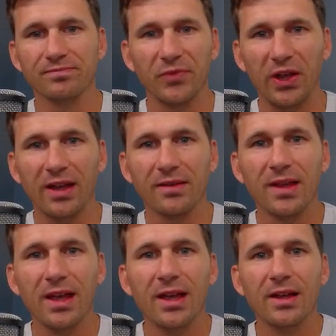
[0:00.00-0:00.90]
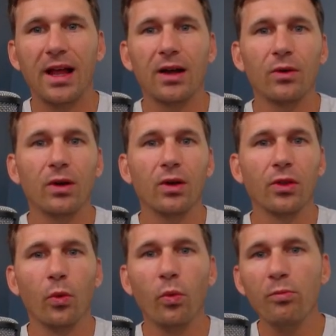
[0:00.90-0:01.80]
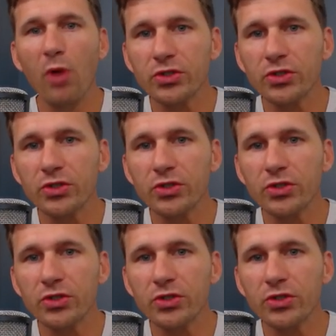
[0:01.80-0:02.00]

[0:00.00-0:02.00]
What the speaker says: okay? Now, the most